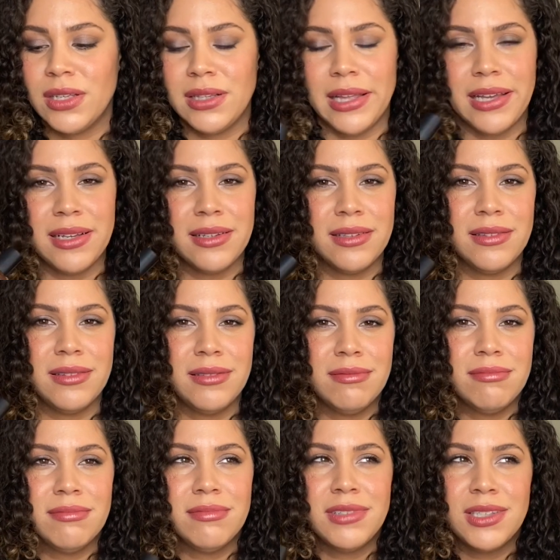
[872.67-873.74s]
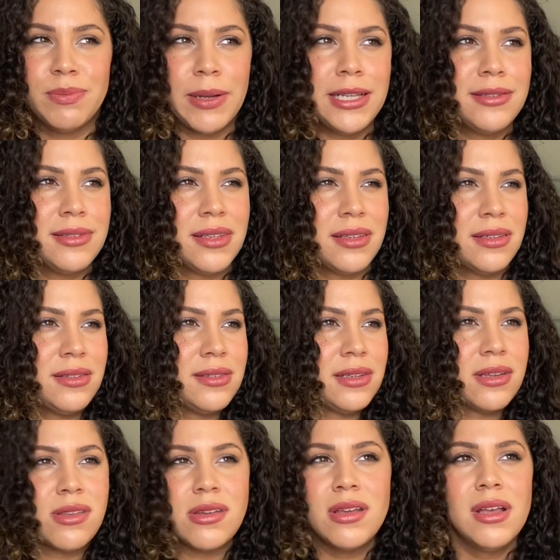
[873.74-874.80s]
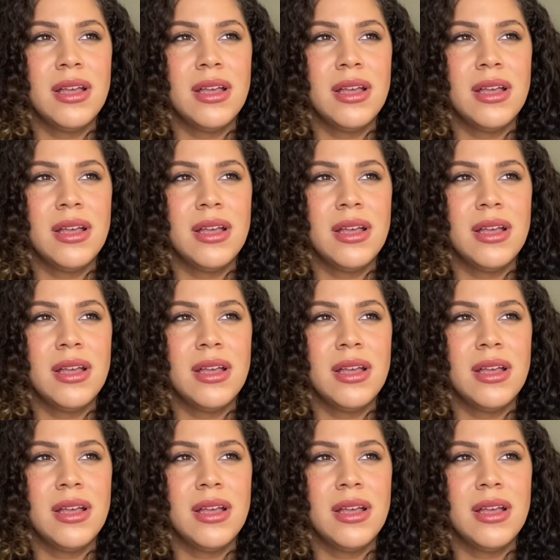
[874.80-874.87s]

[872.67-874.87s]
like spices and